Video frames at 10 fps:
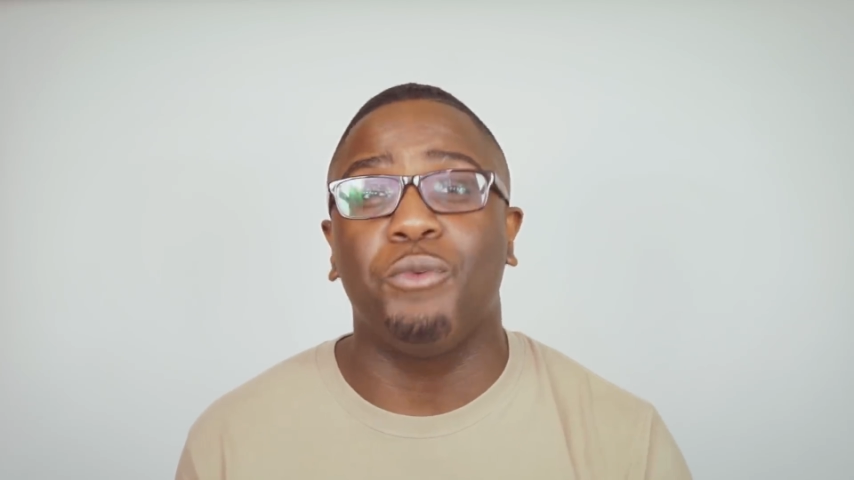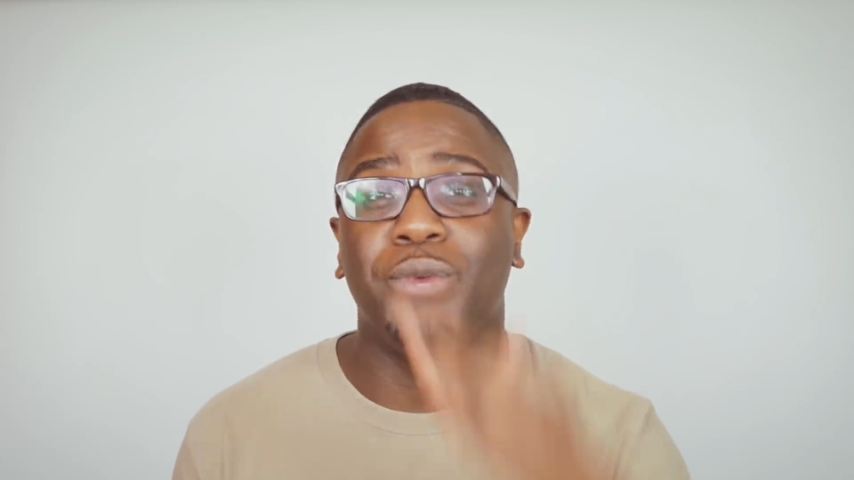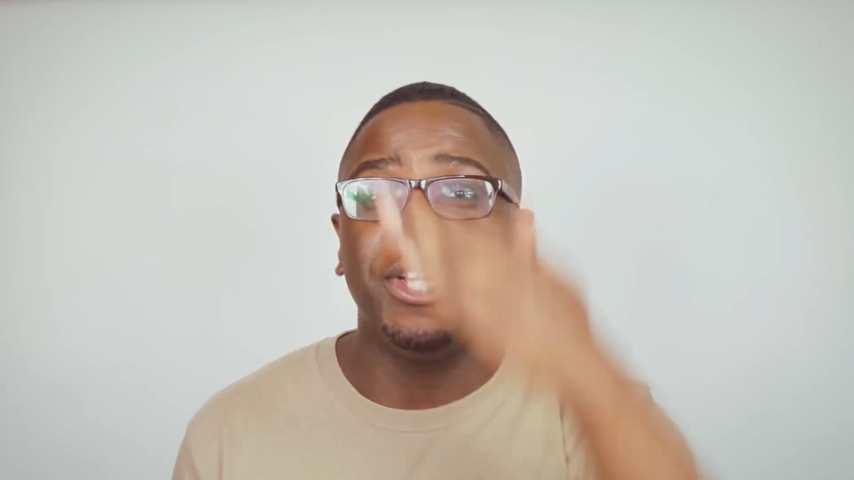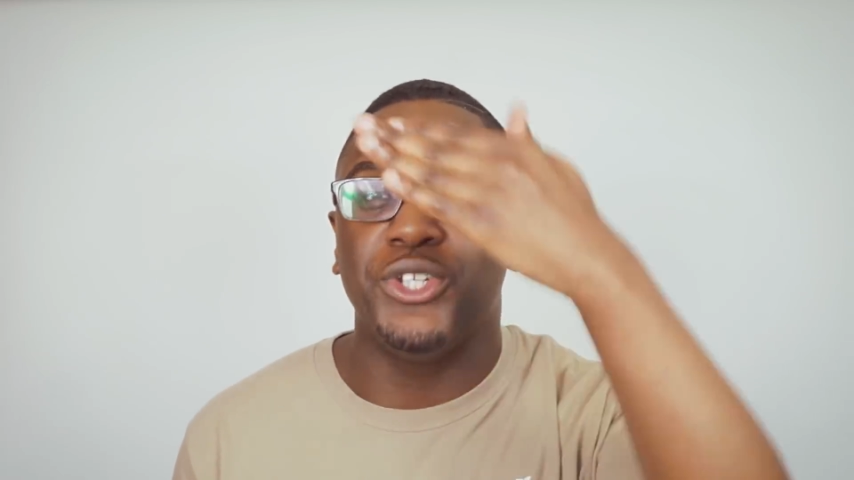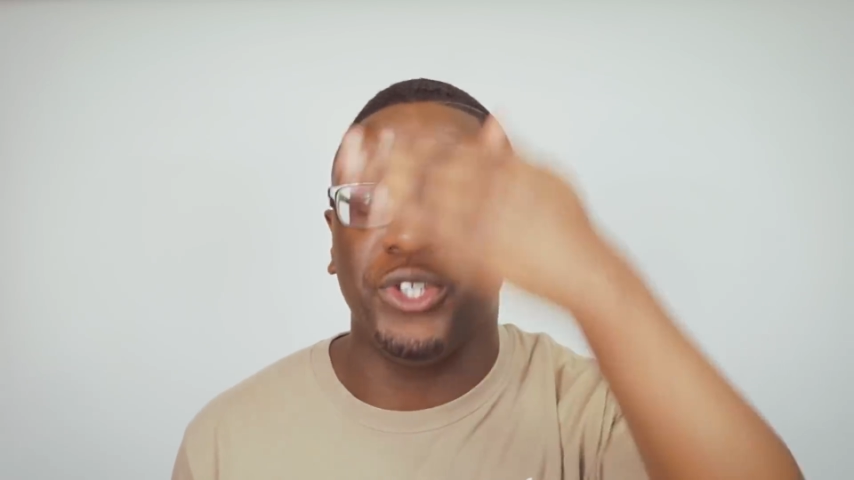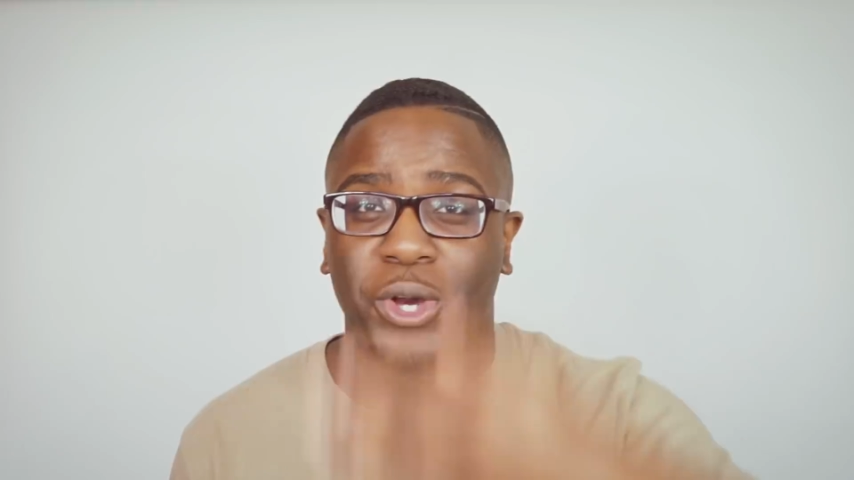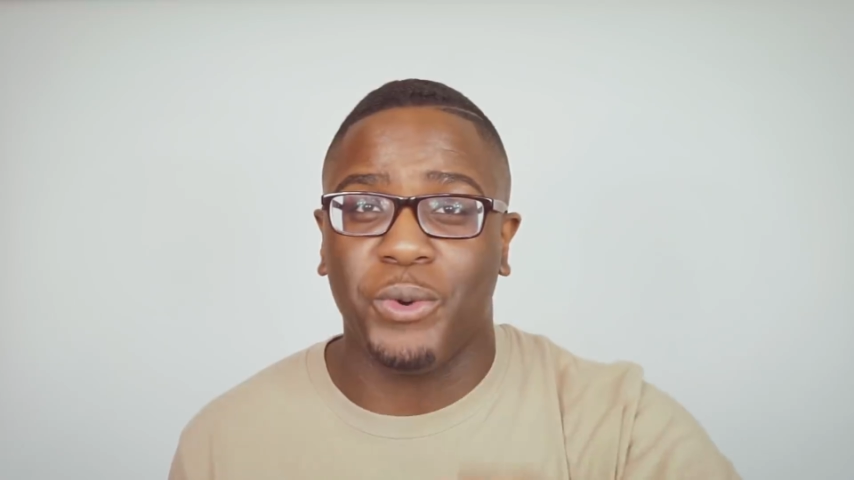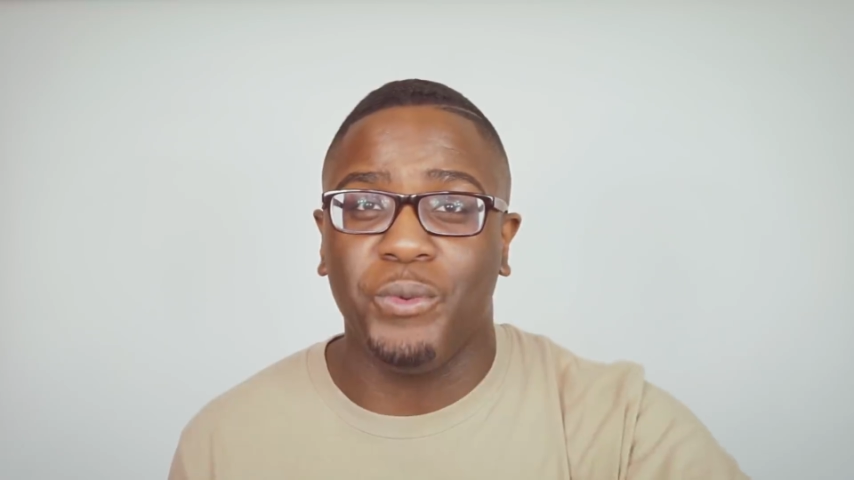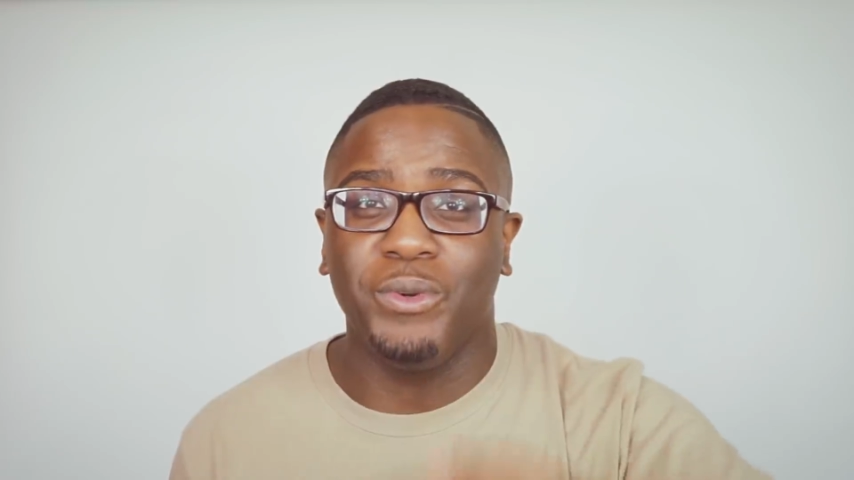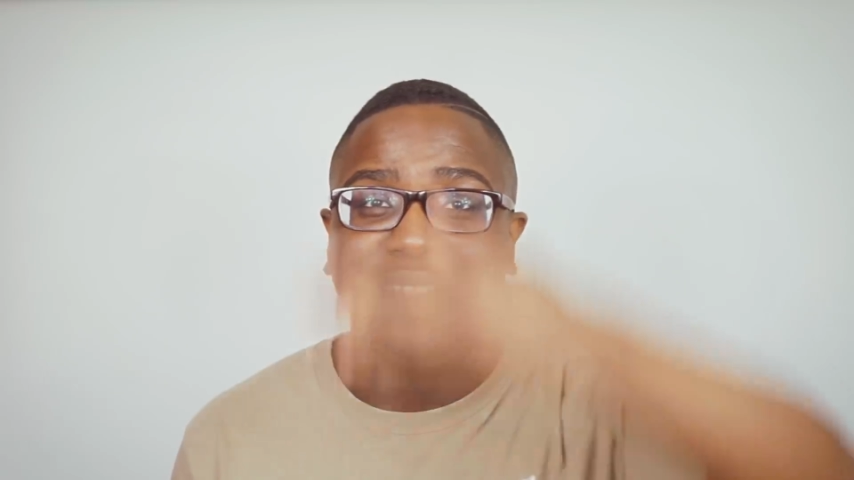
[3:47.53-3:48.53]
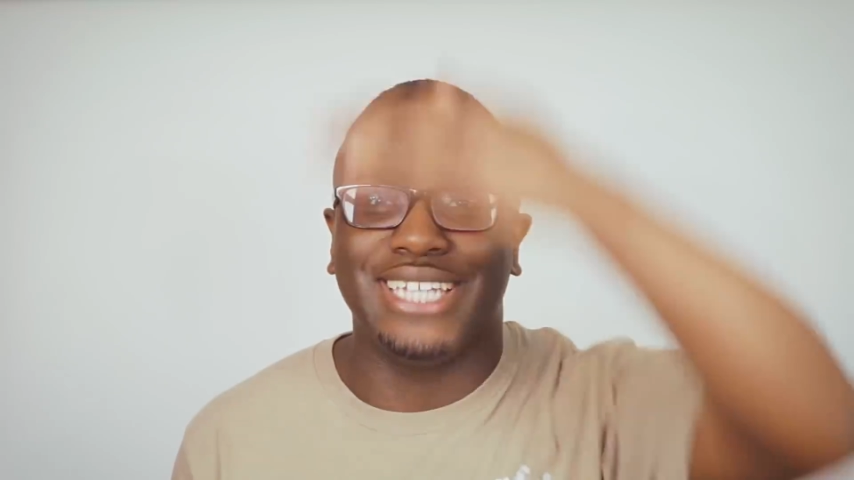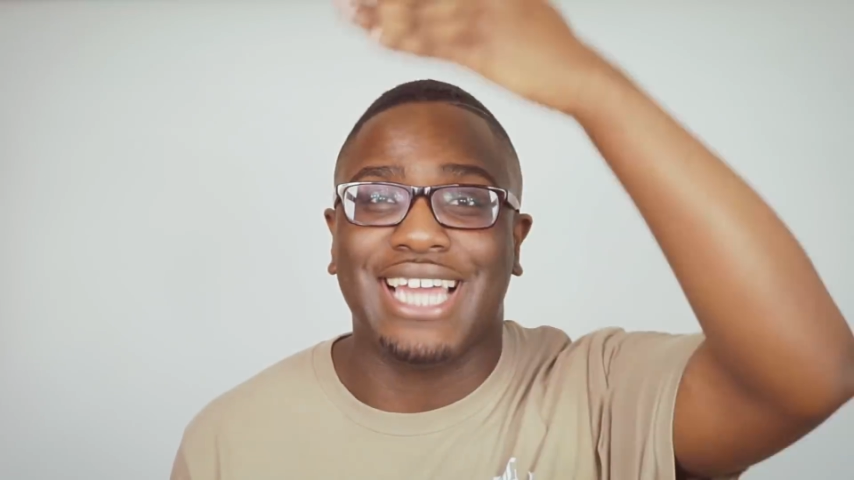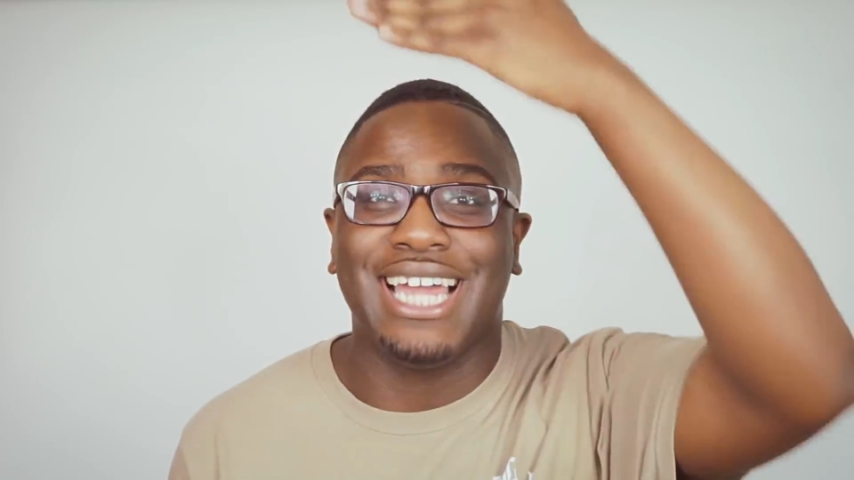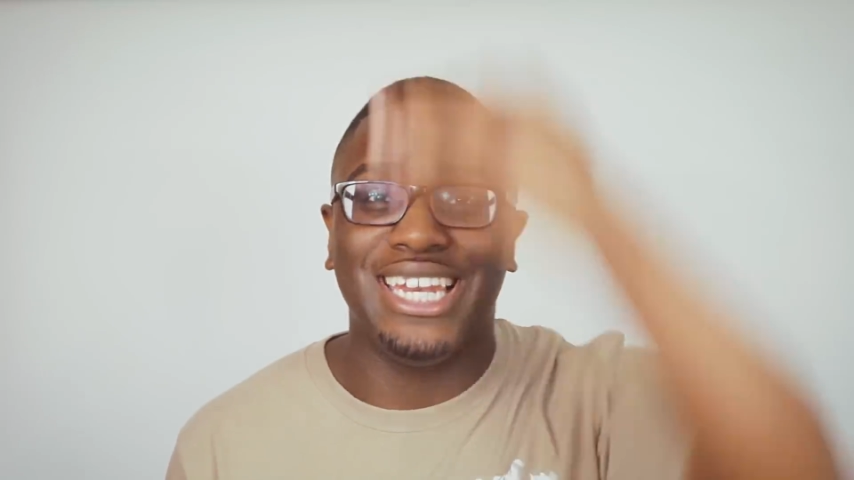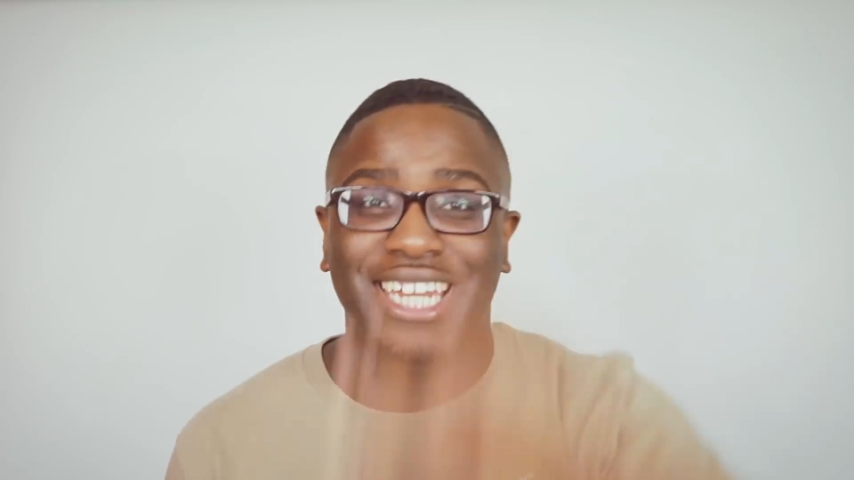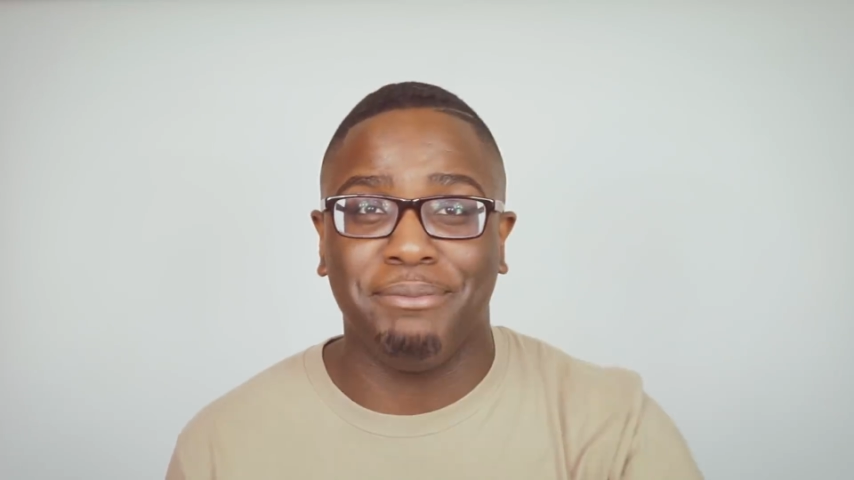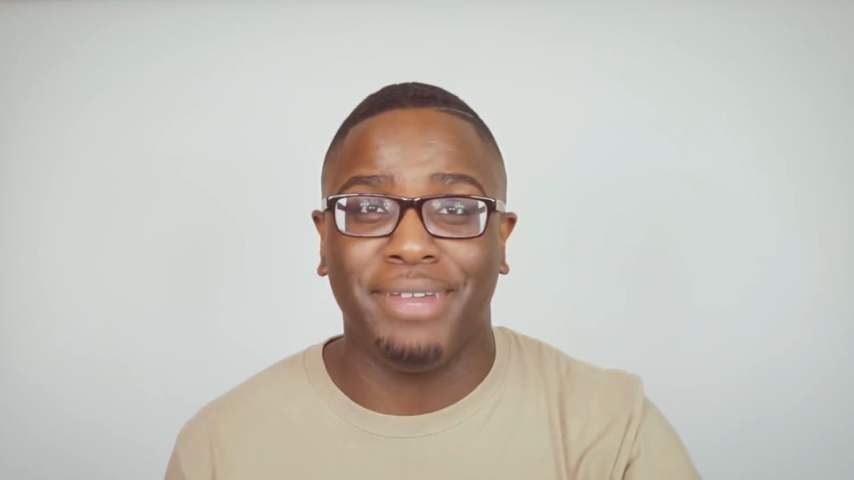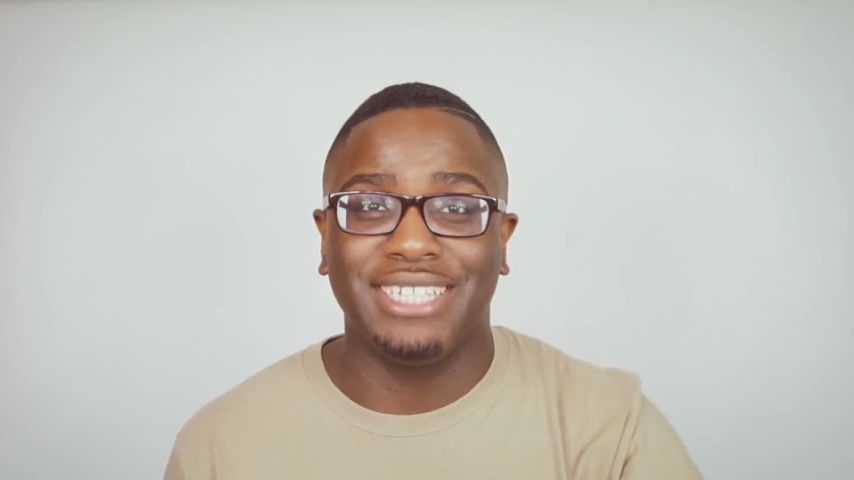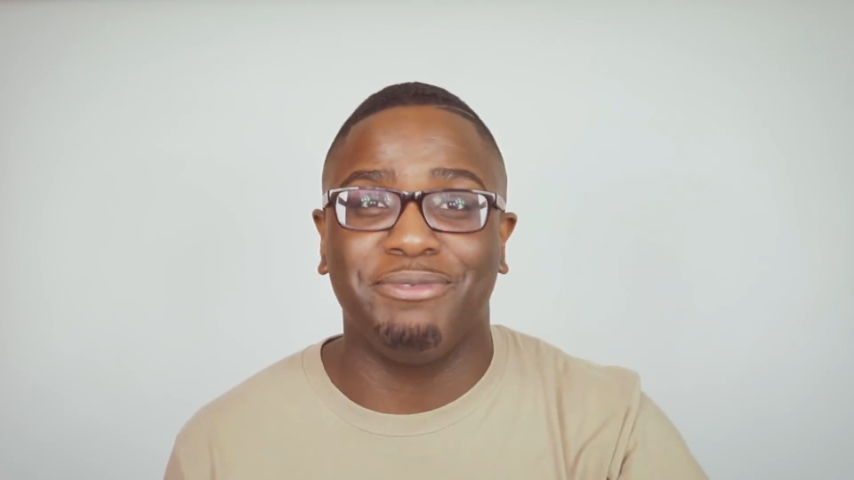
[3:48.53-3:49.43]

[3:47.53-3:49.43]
we know there's a limit.